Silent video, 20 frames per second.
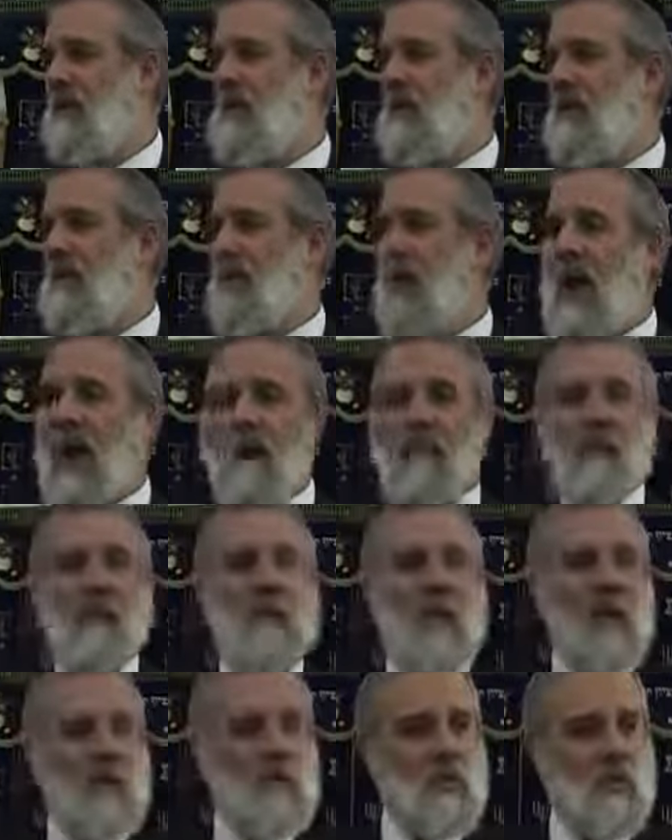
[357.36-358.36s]
or
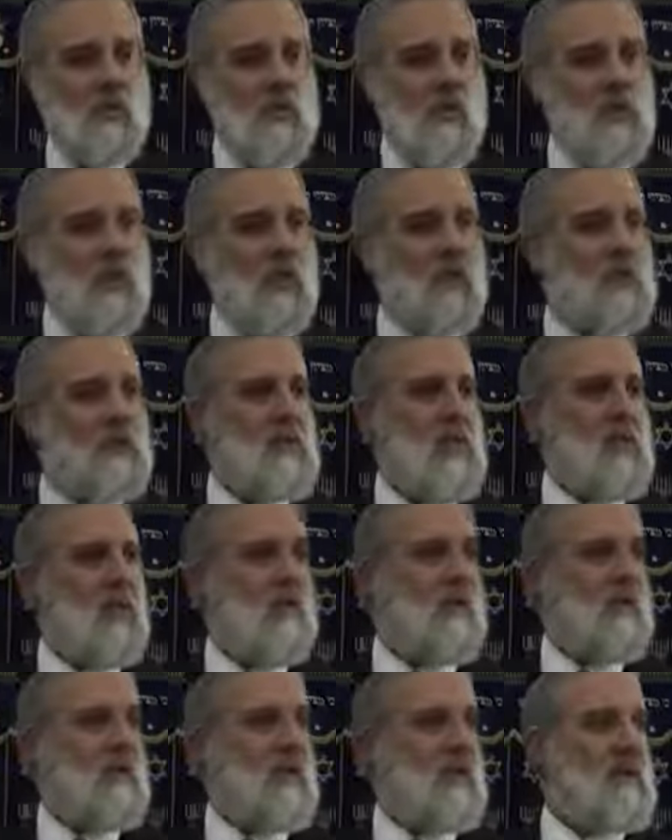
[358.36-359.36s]
habits actually which are
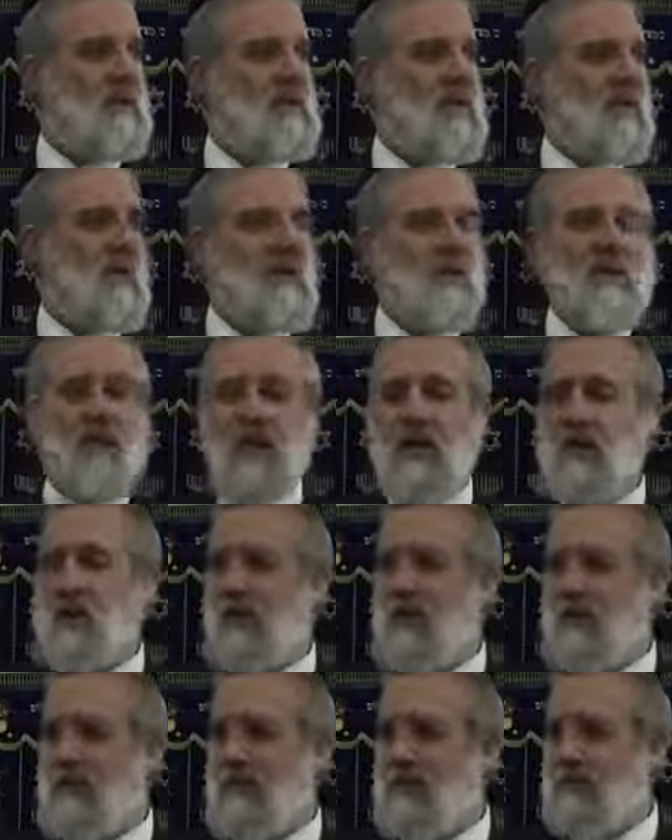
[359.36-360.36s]
second, a second
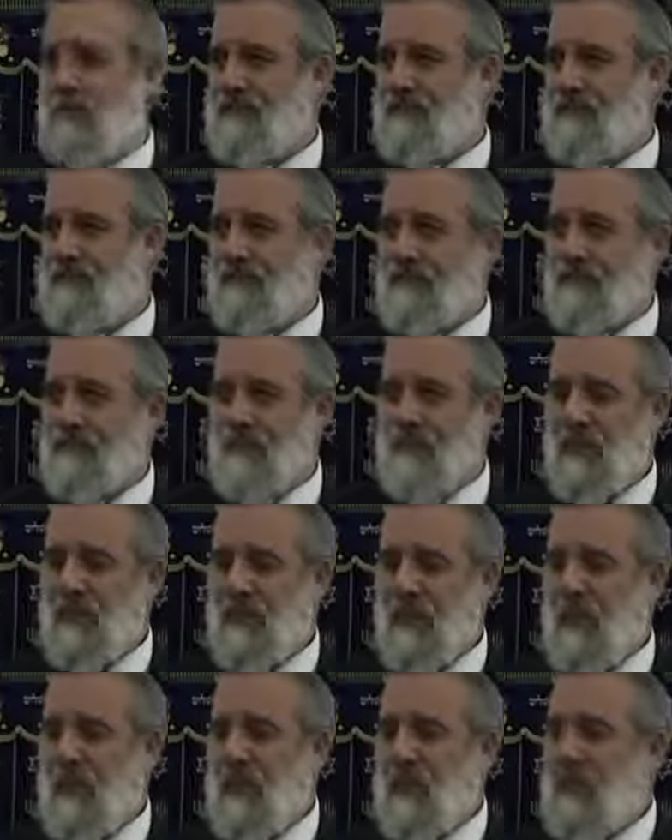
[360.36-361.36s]
nature.
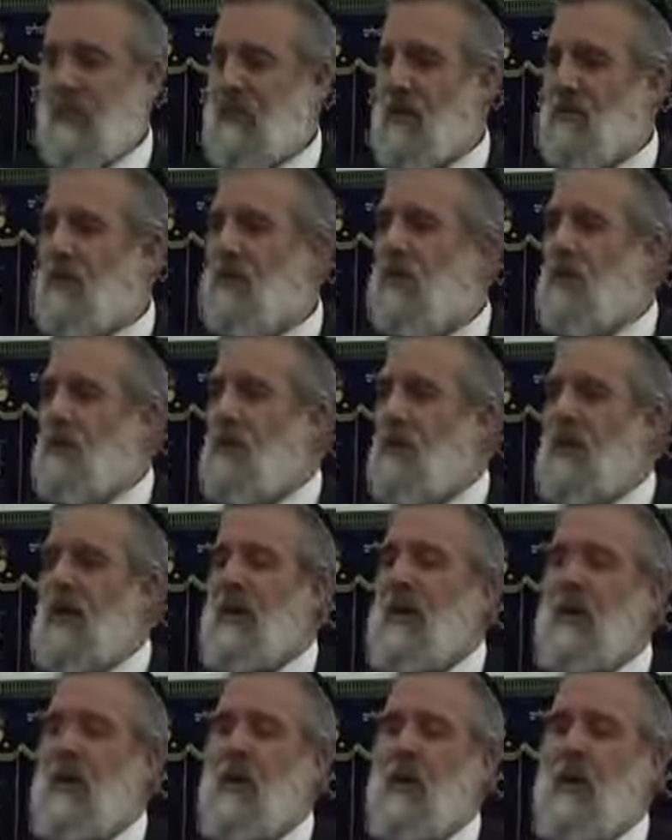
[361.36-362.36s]
And in thus
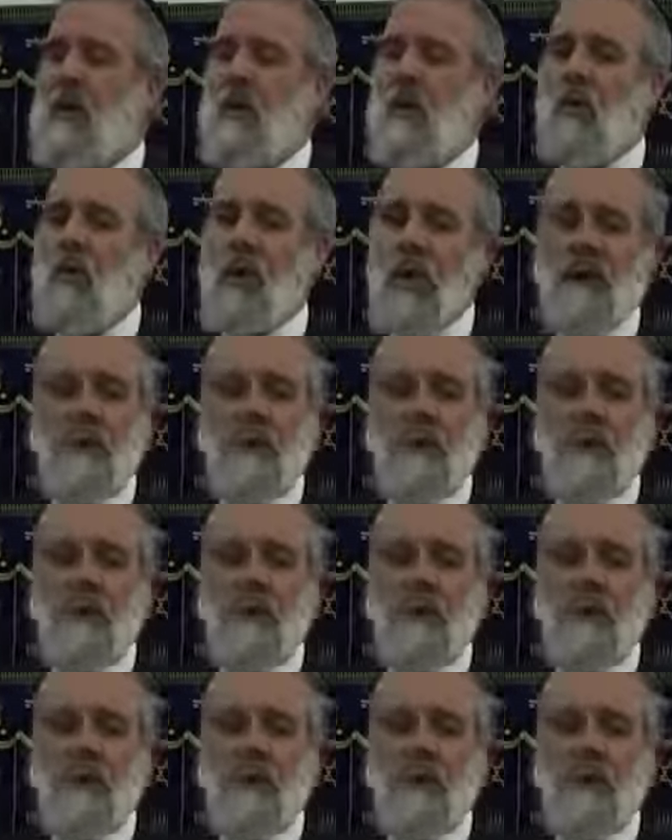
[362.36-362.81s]
doing, we're